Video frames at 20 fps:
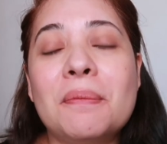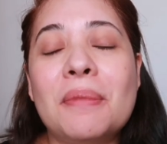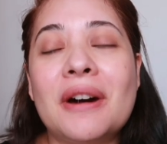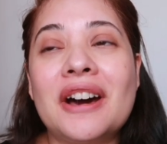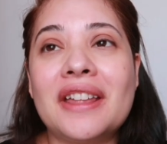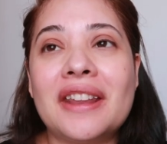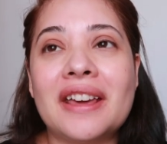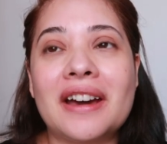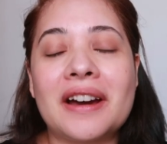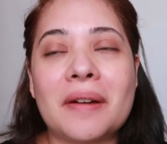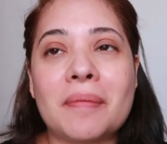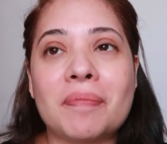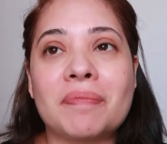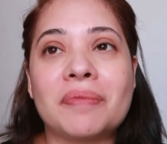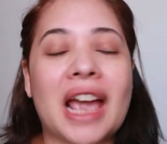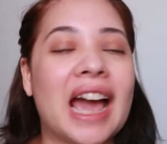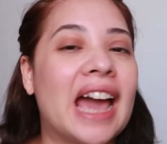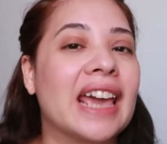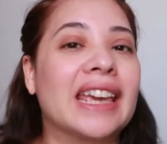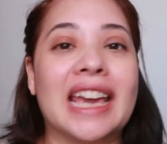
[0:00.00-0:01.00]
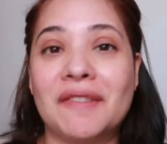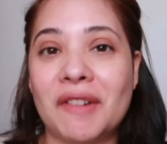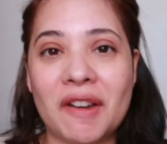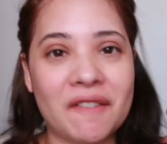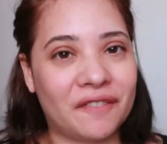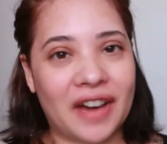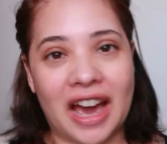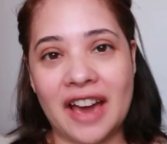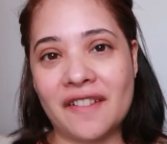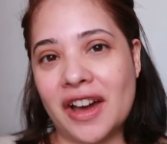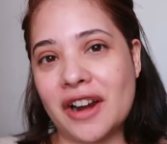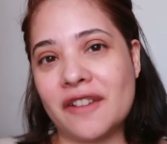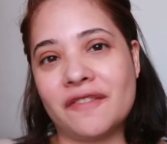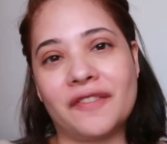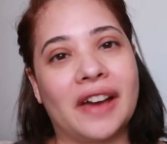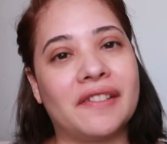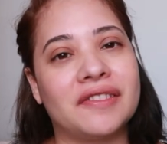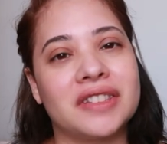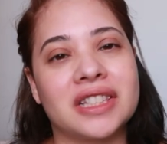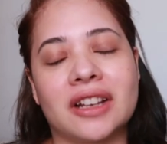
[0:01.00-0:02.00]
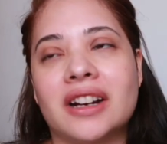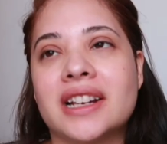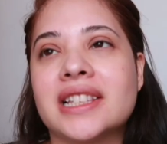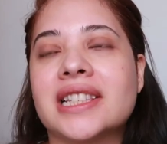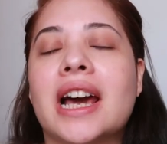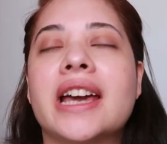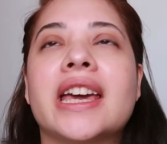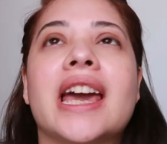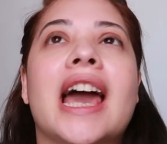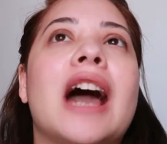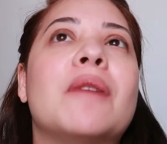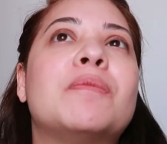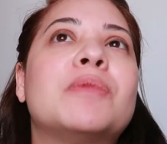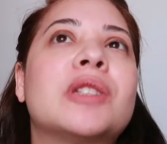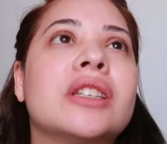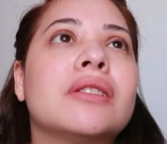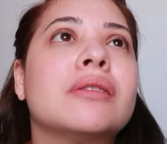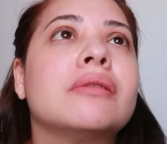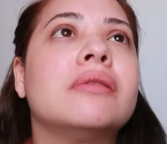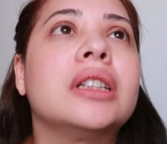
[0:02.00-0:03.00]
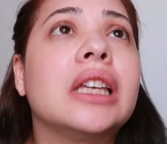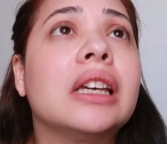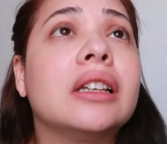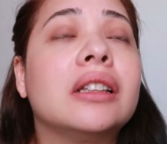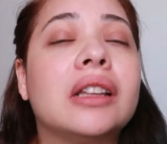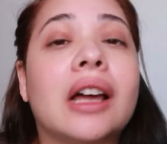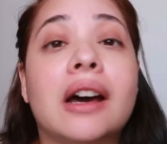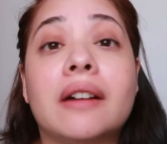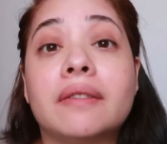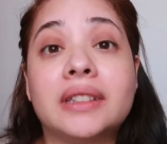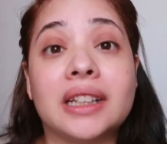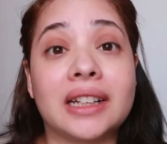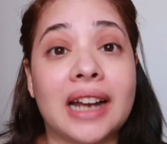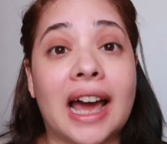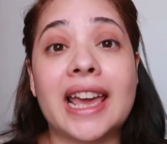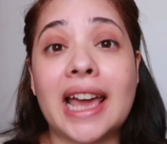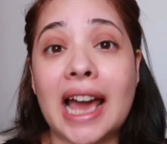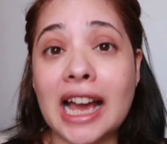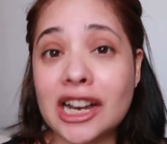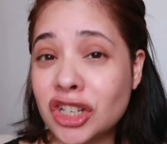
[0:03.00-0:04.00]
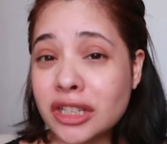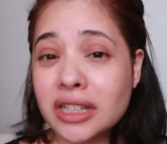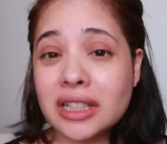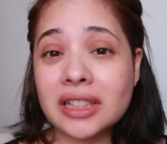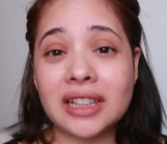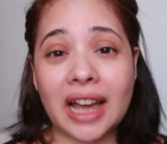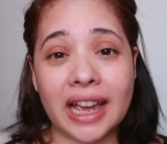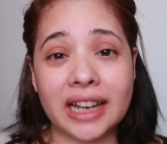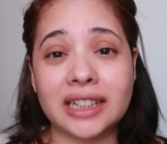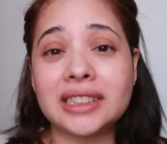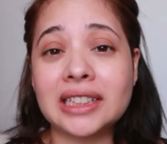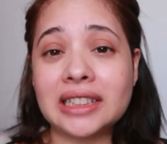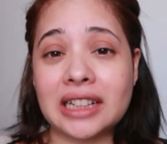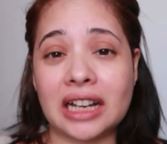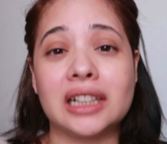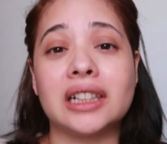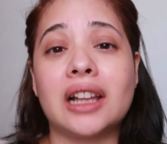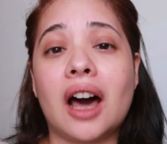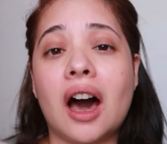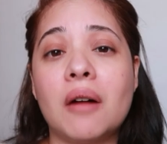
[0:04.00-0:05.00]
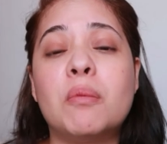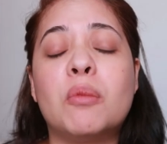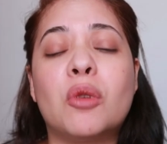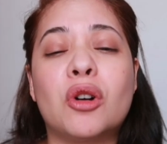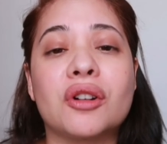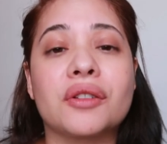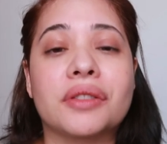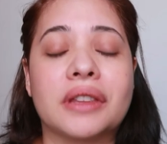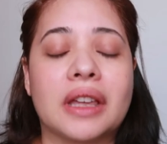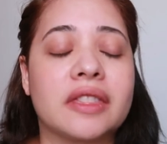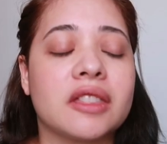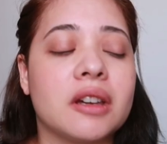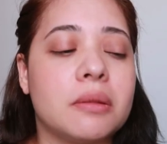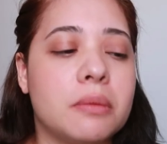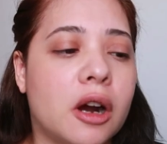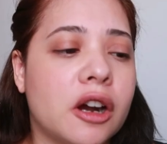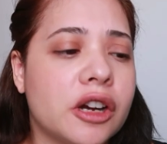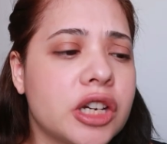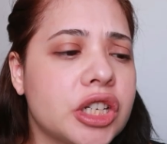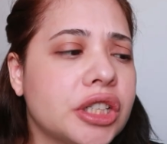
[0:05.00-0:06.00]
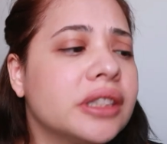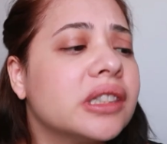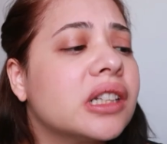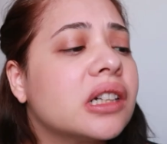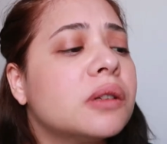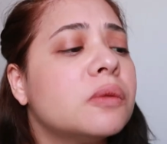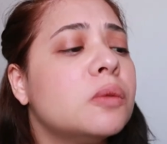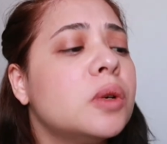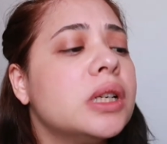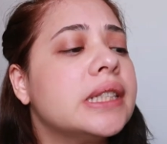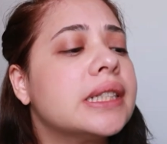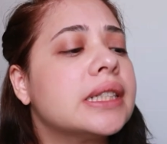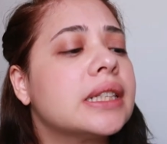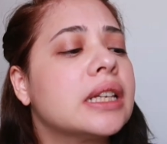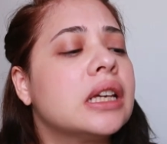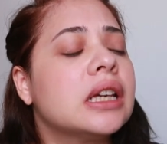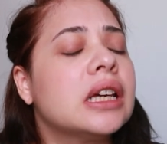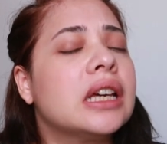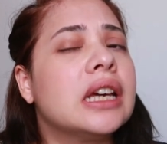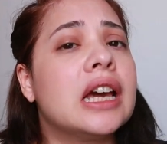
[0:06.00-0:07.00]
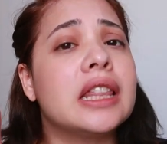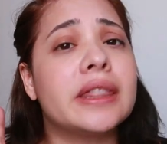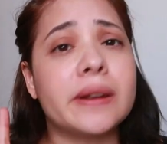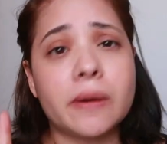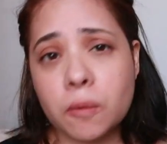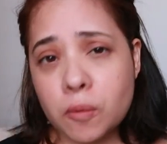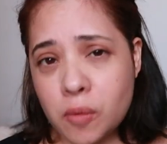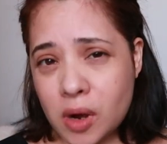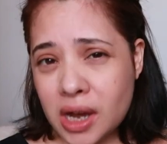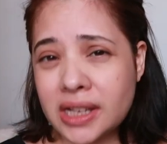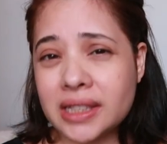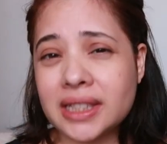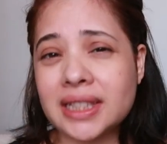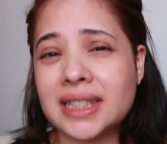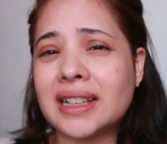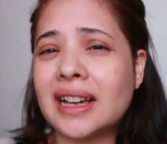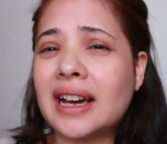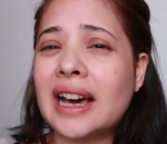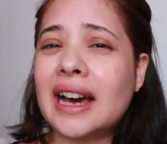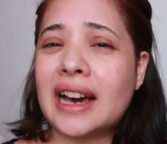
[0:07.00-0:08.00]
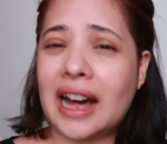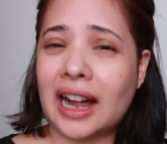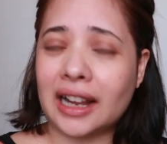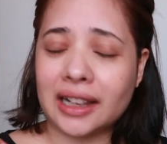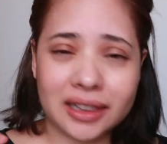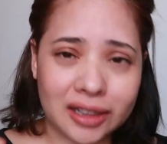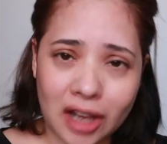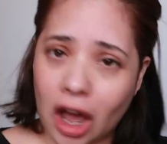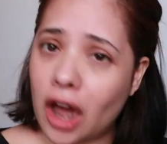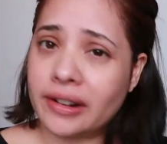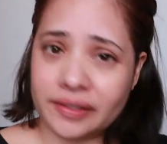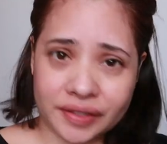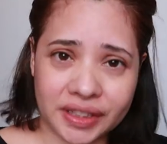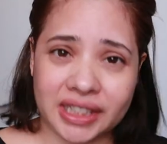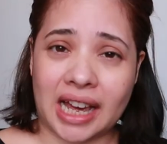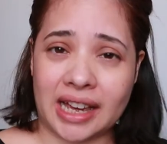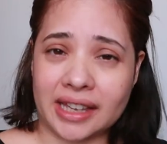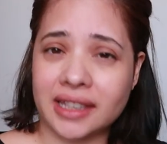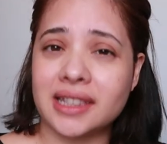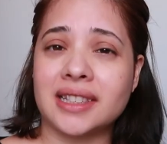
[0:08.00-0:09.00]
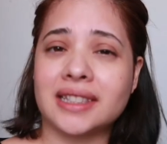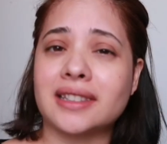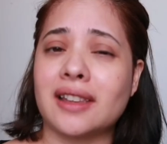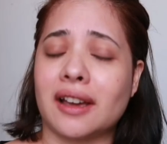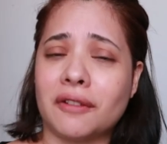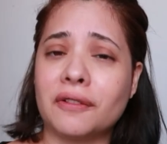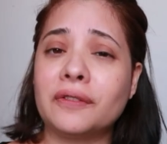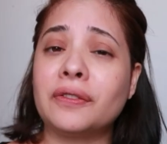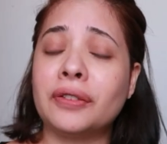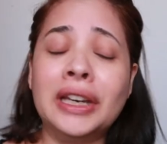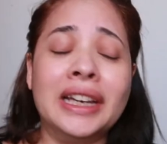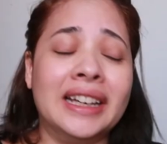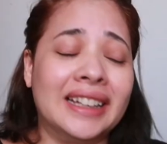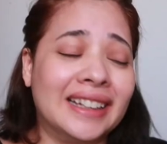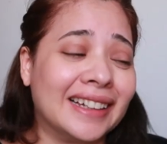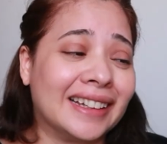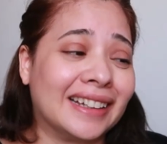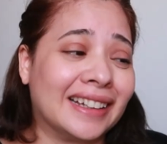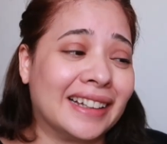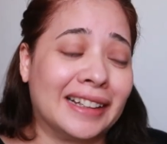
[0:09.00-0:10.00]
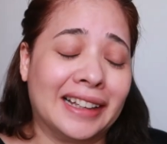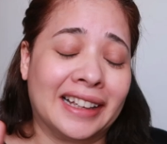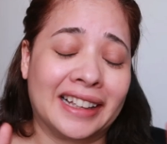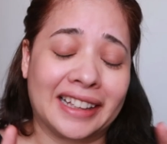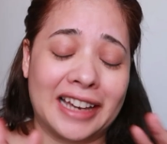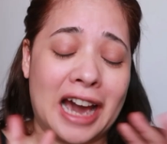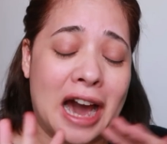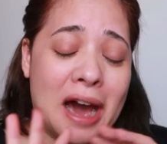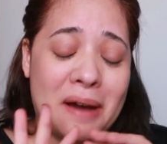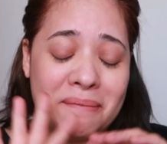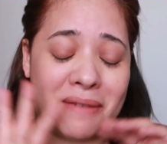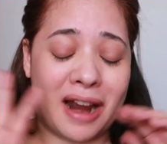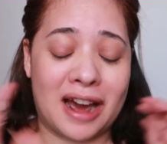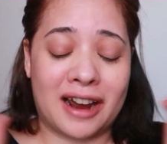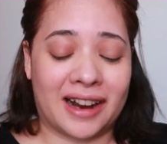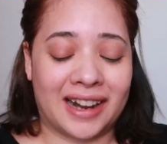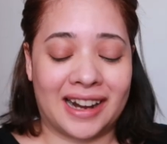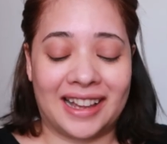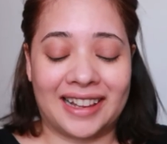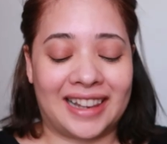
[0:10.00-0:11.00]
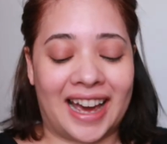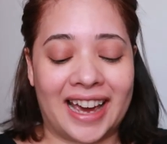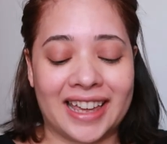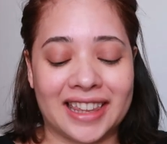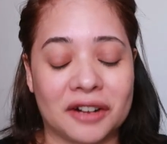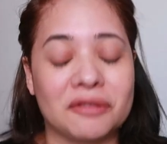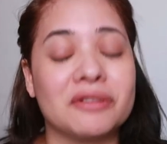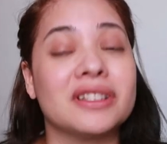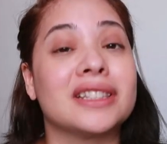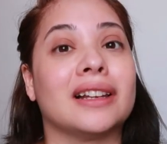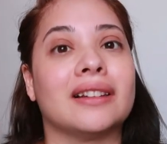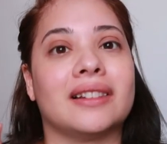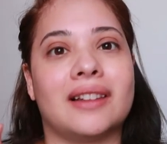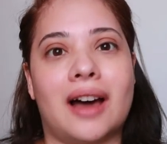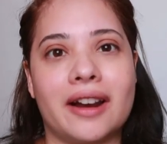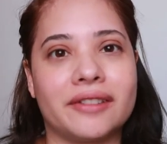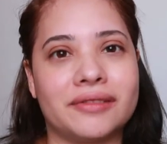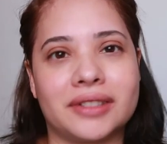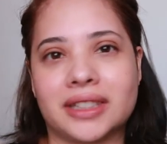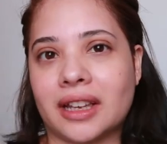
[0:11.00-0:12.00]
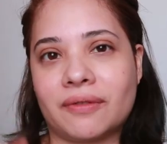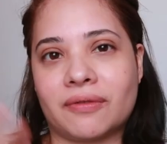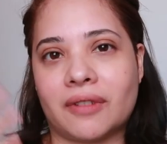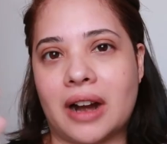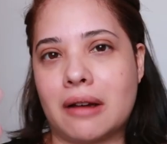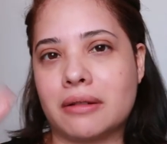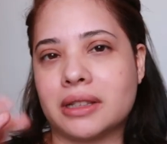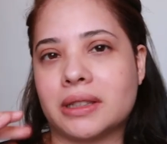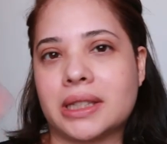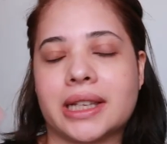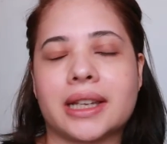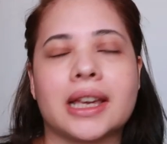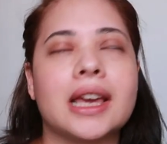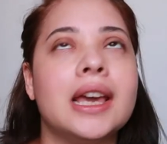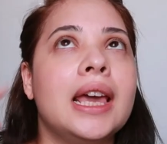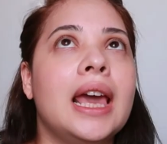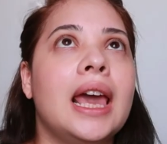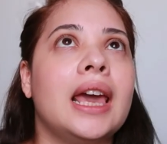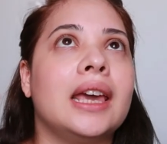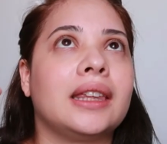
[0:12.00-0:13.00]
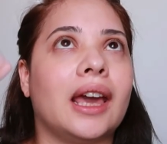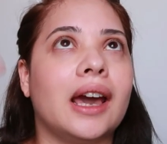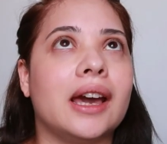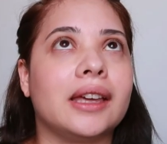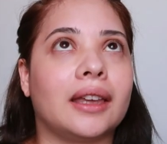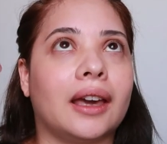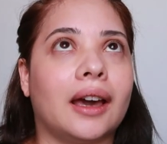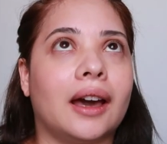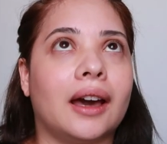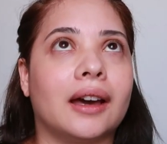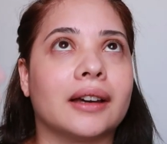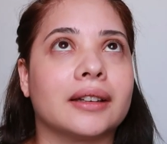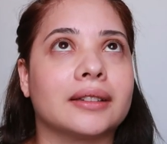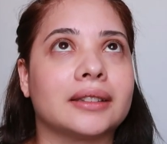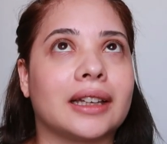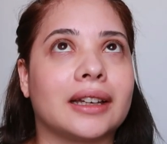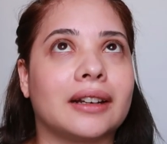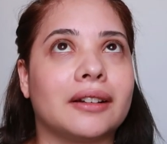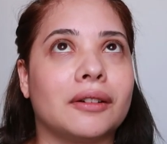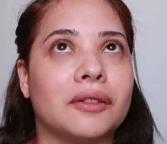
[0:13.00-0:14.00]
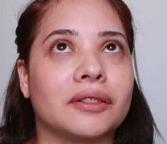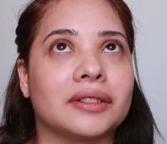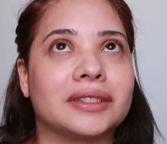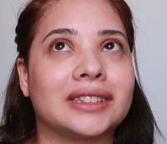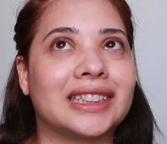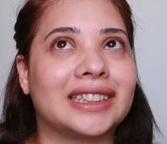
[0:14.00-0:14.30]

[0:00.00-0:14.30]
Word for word: But I gave it 5 out of 5 stars. I absolutely loved it. I actually liked it a lot more than The Martian. There was a lot of science stuff. Like, I'm not gonna lie, there was a lot of stuff where I was like, yeah, get over it.